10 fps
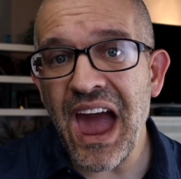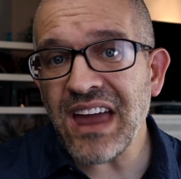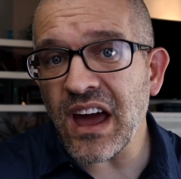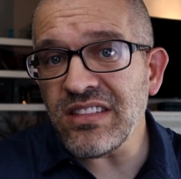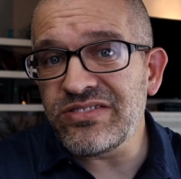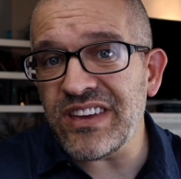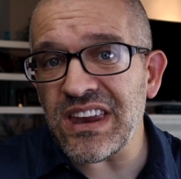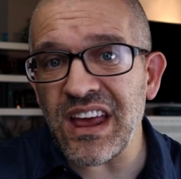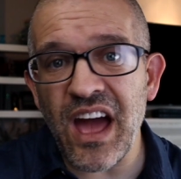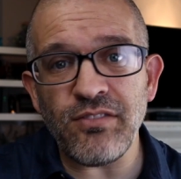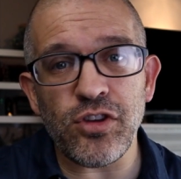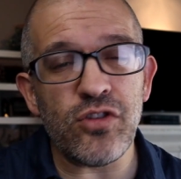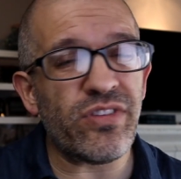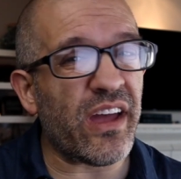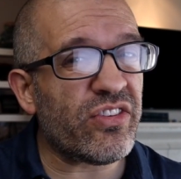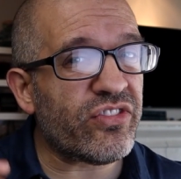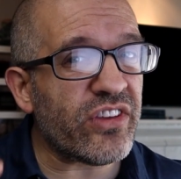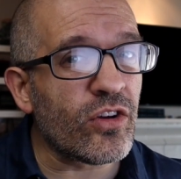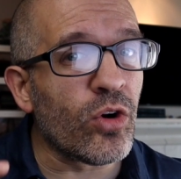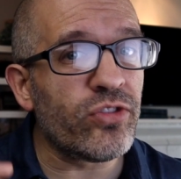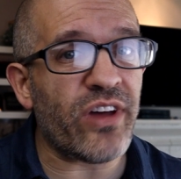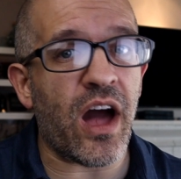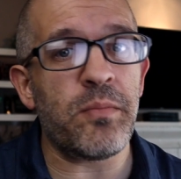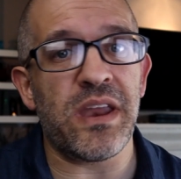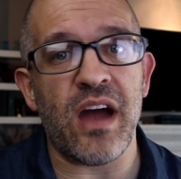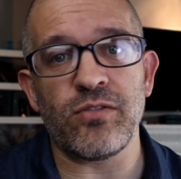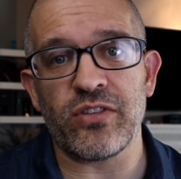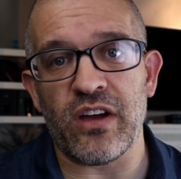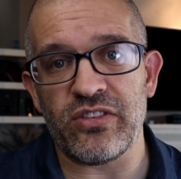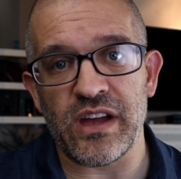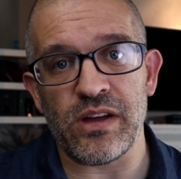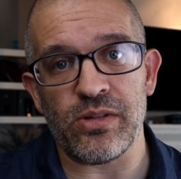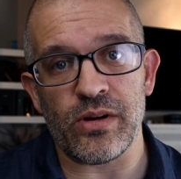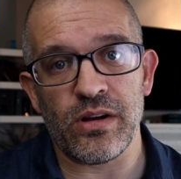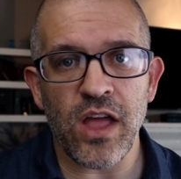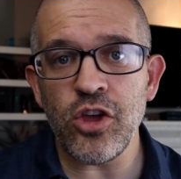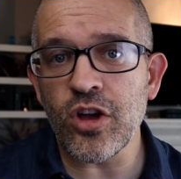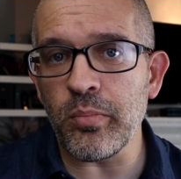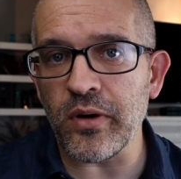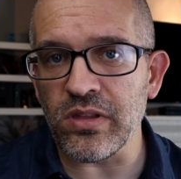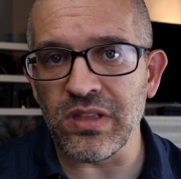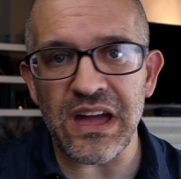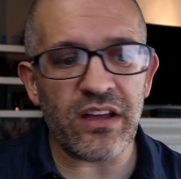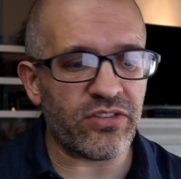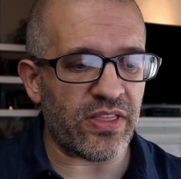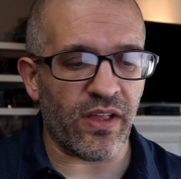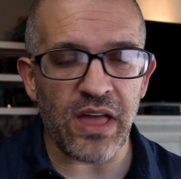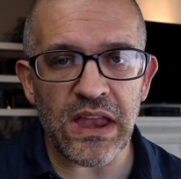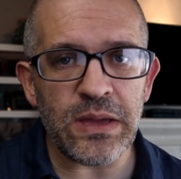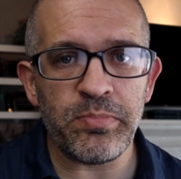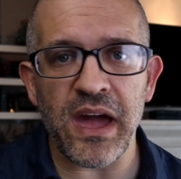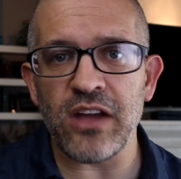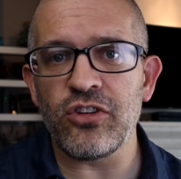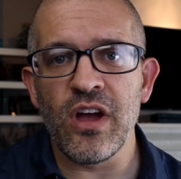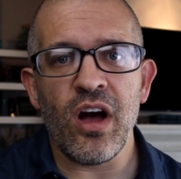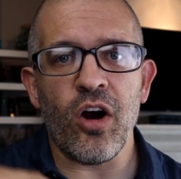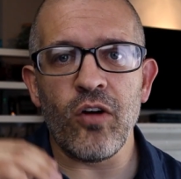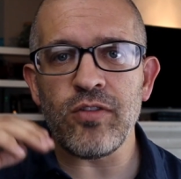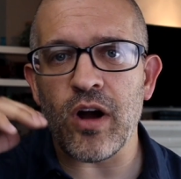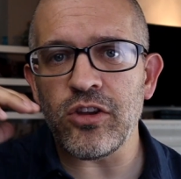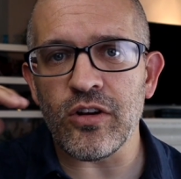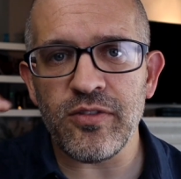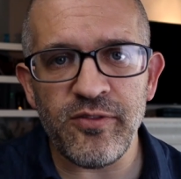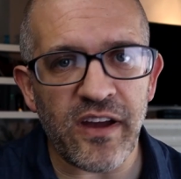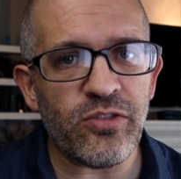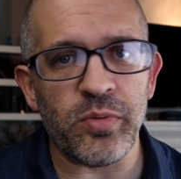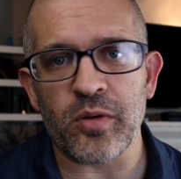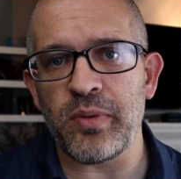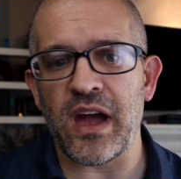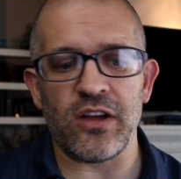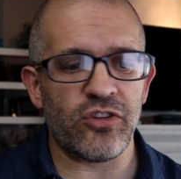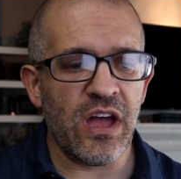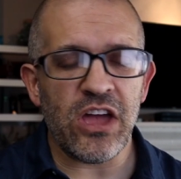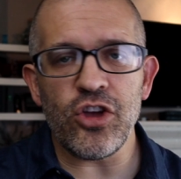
And I didn't have to use a single dime in advertising either. And you can put links in the landing page over on your Facebook page.